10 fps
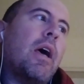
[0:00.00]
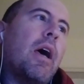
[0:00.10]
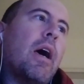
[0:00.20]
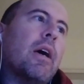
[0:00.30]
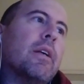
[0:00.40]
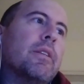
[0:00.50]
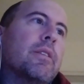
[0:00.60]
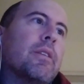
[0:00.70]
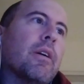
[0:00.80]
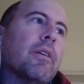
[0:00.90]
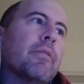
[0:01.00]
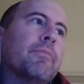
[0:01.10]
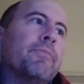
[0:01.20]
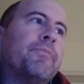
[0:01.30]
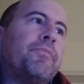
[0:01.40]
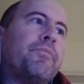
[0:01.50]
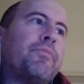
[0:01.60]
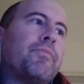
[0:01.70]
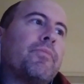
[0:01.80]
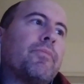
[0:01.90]
And
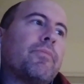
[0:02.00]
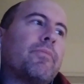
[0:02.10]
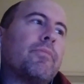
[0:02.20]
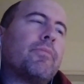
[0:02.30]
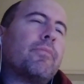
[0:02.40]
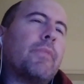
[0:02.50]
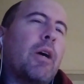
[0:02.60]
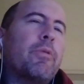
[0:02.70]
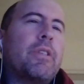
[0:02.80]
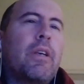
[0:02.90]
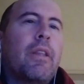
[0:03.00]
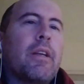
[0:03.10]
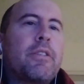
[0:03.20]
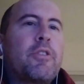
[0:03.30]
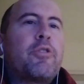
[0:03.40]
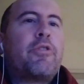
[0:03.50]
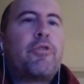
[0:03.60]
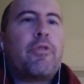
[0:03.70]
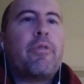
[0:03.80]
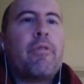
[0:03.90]
I would say that's
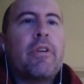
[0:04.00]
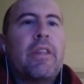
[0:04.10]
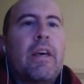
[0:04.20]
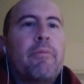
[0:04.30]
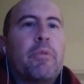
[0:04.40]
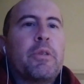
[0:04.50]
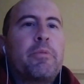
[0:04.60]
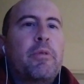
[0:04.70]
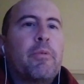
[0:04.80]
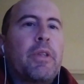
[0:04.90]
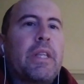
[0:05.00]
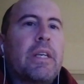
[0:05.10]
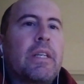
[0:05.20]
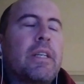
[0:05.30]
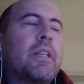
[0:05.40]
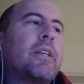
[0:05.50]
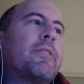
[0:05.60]
truer than most people think.